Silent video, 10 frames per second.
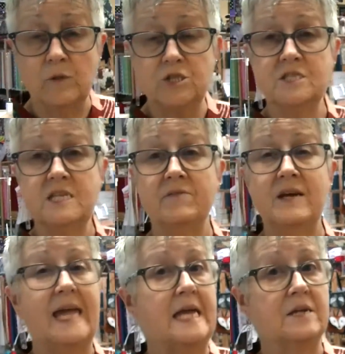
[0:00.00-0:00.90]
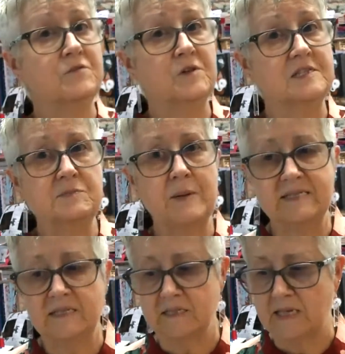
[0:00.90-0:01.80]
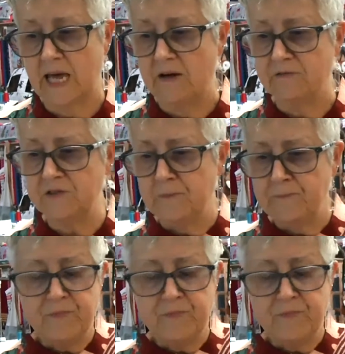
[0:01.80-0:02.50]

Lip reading: We just have a handful of spaces left.